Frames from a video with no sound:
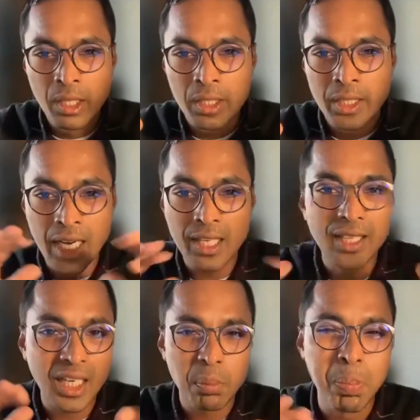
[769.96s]
getting
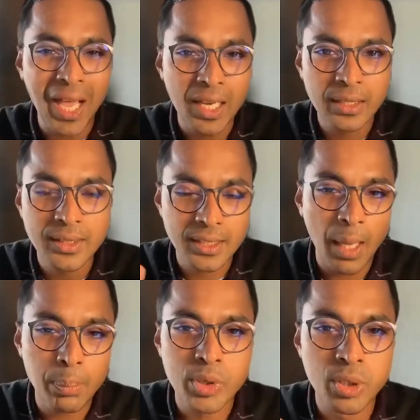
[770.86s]
that balance is
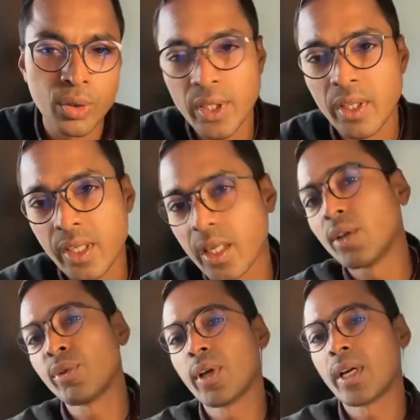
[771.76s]
absolutely critical, if
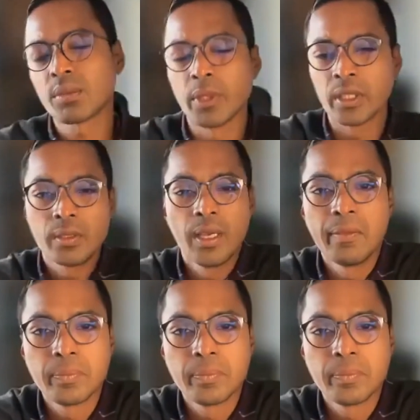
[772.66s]
you ask me. Yeah.